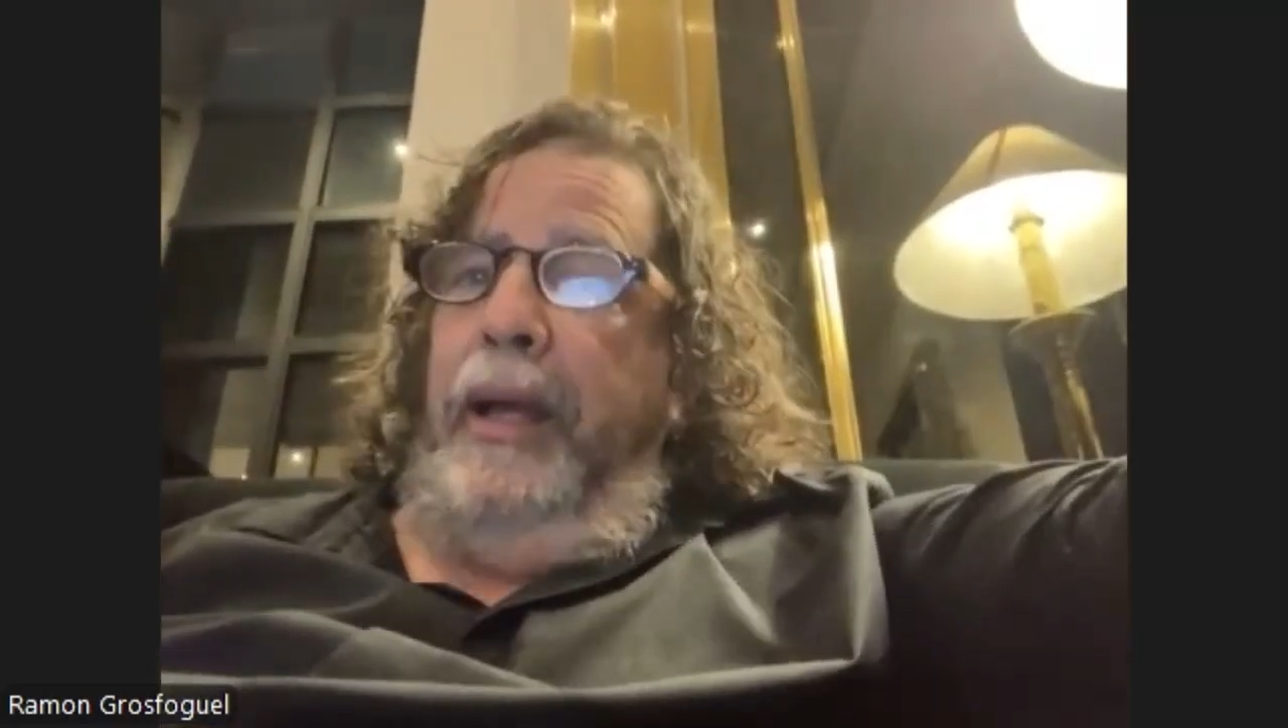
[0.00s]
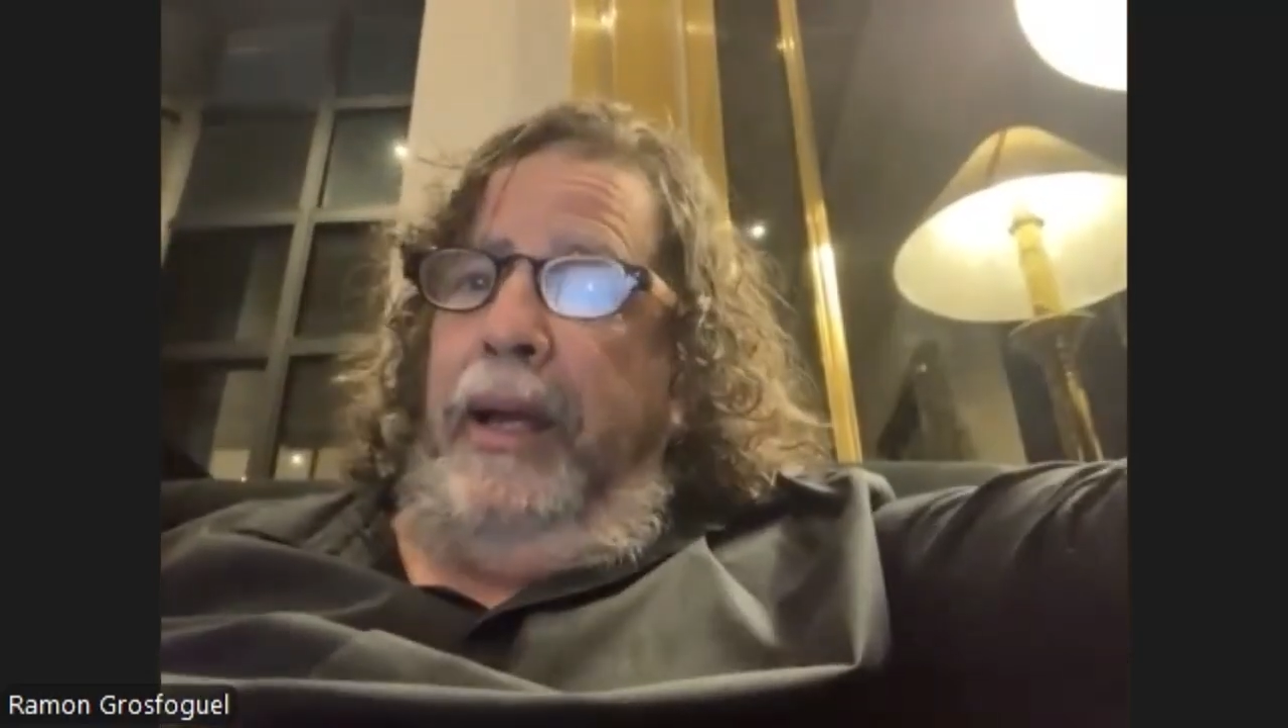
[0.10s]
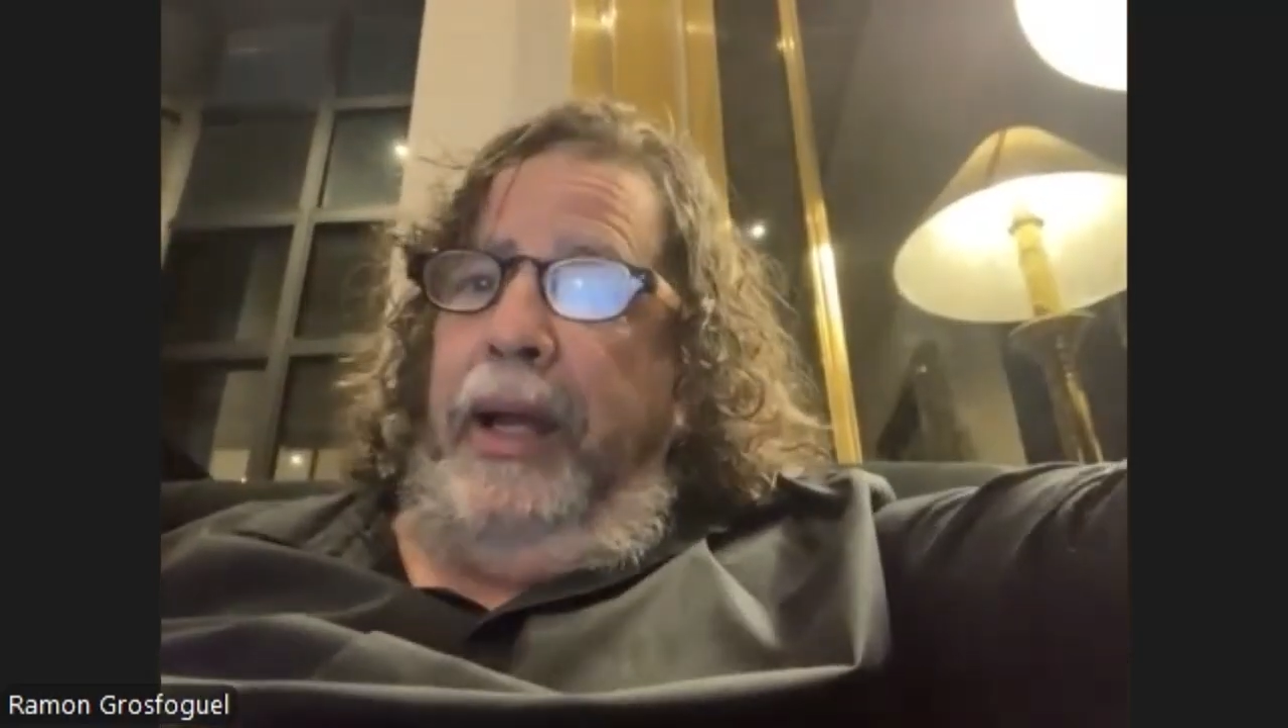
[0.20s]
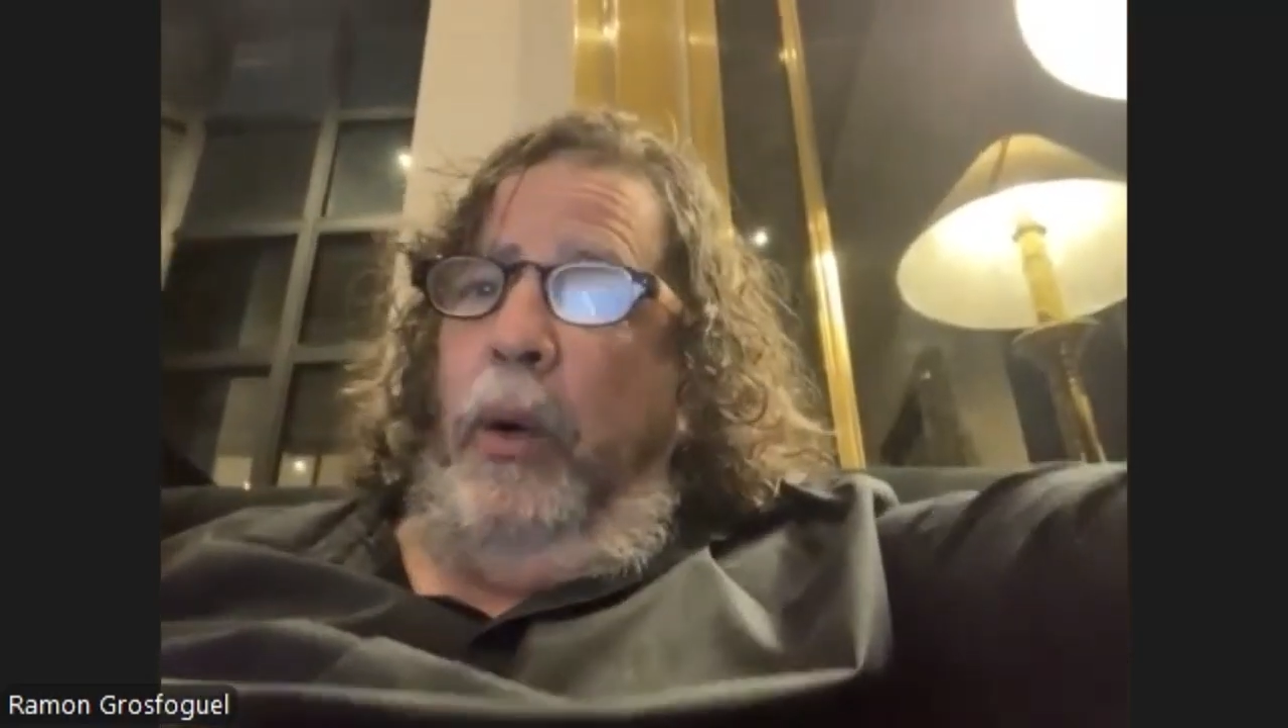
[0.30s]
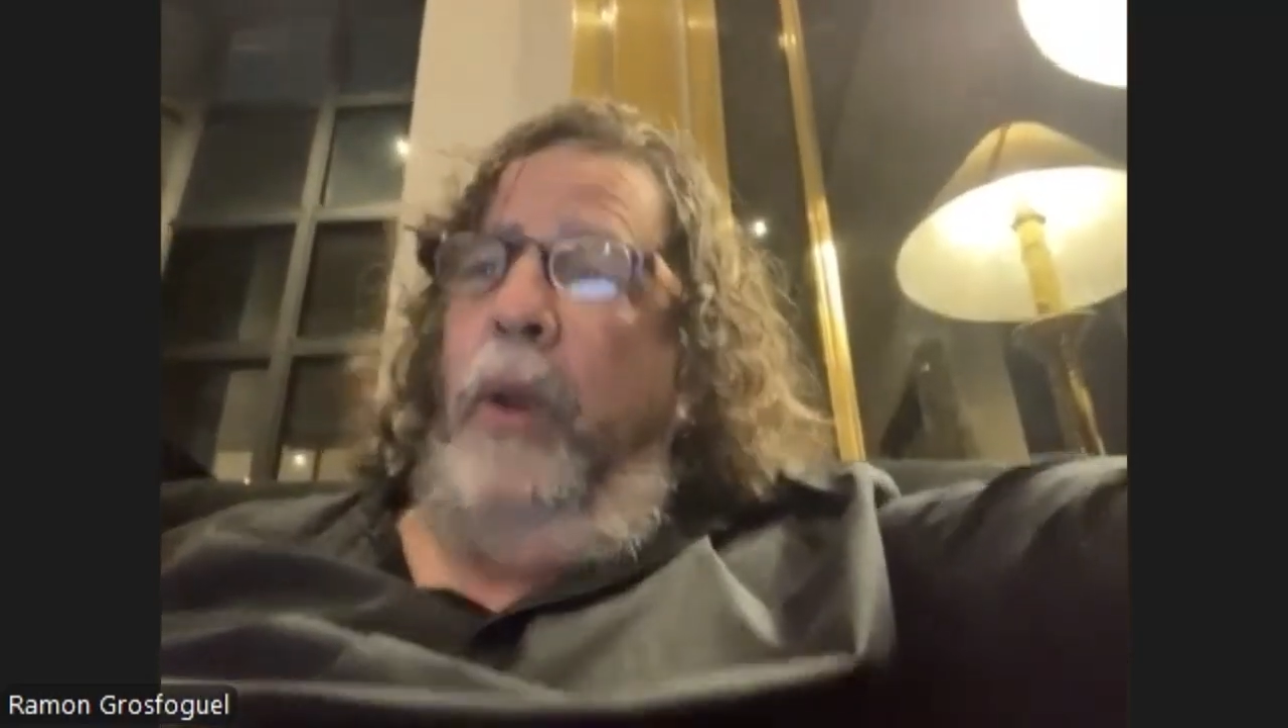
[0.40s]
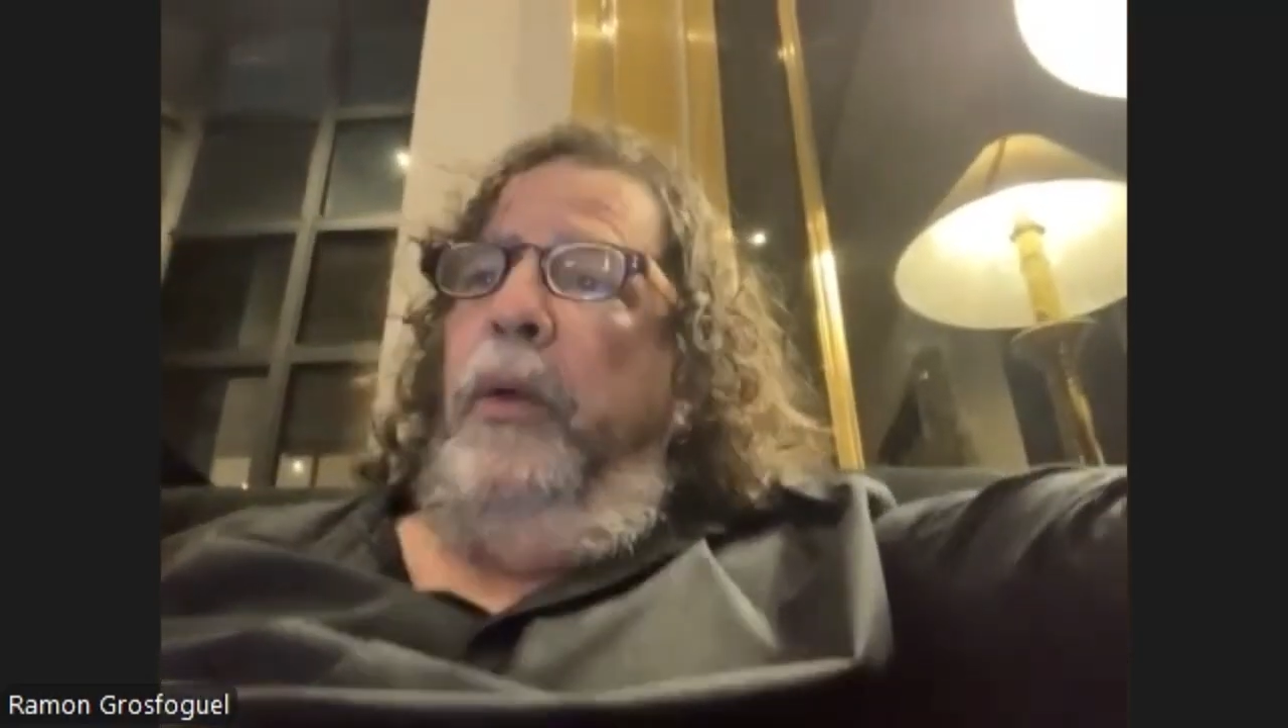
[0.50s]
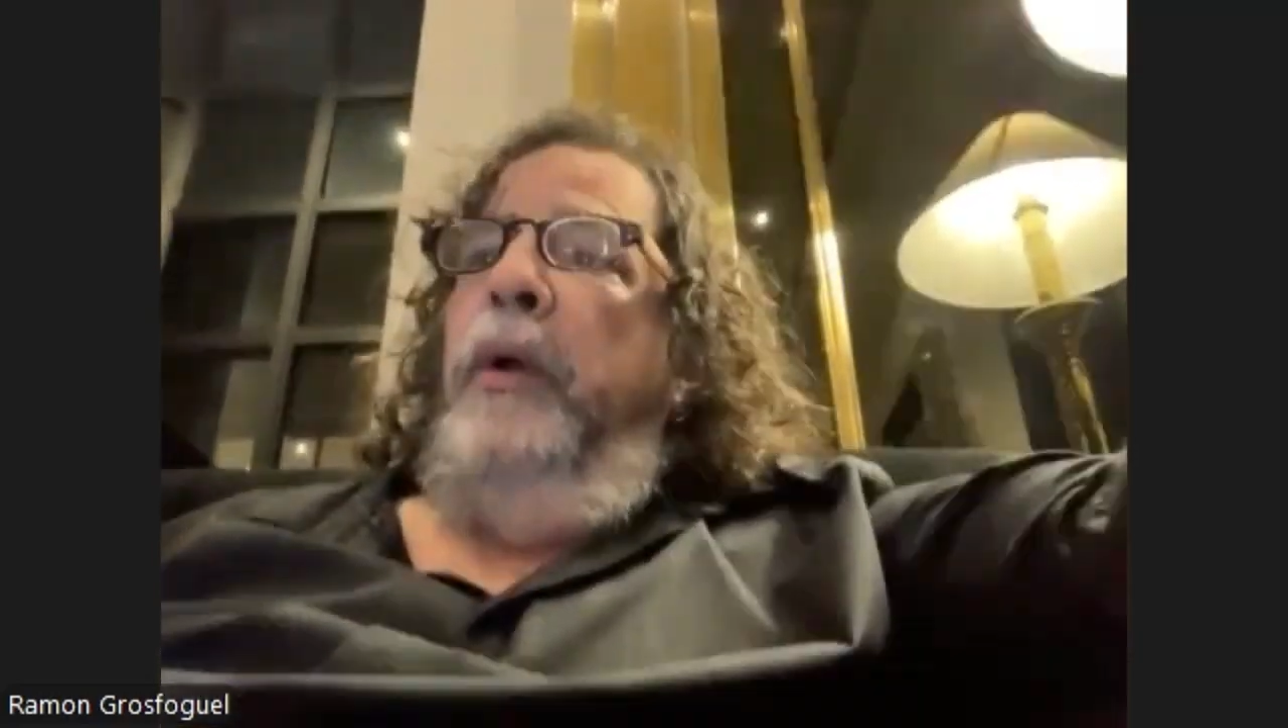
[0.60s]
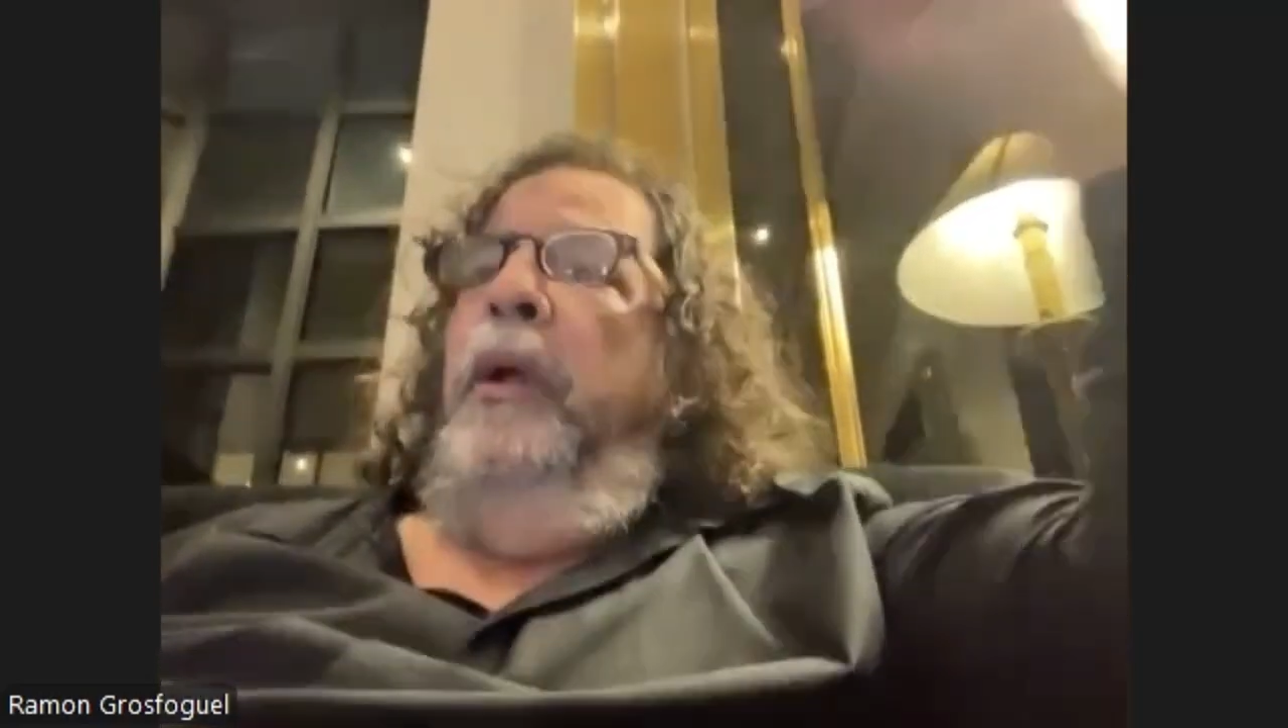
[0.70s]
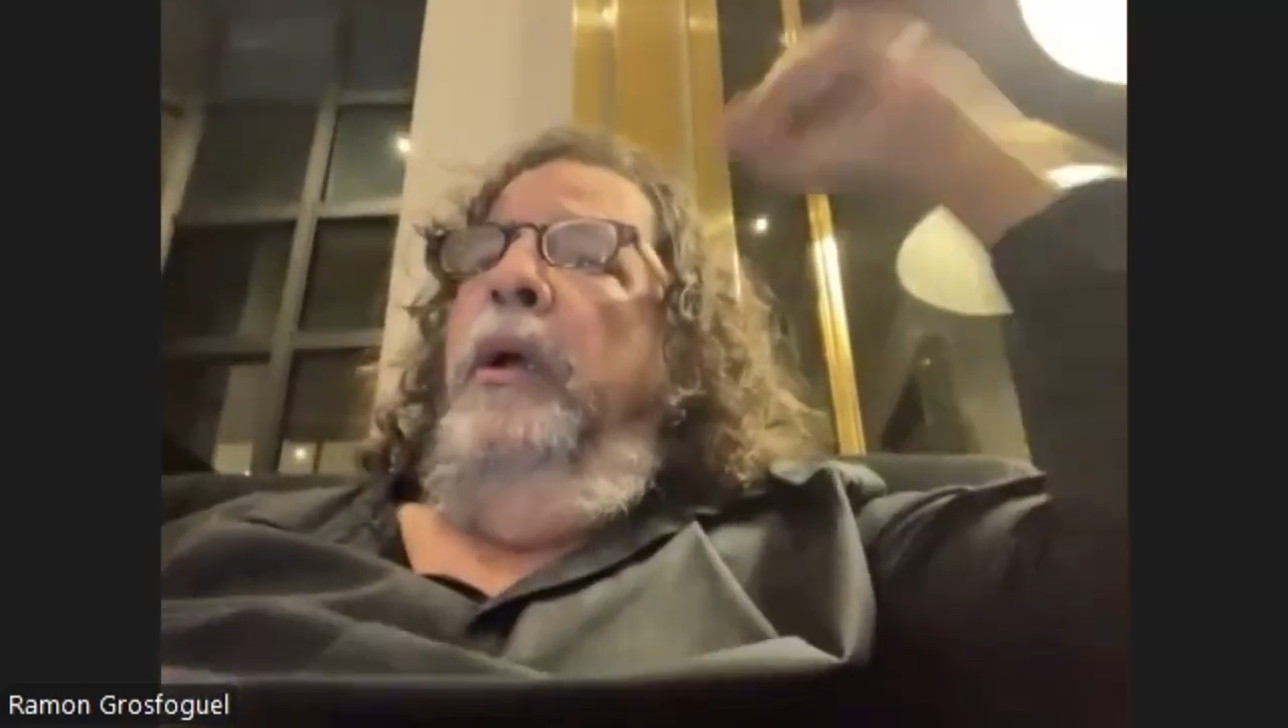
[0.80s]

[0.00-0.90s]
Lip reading: Ecuador.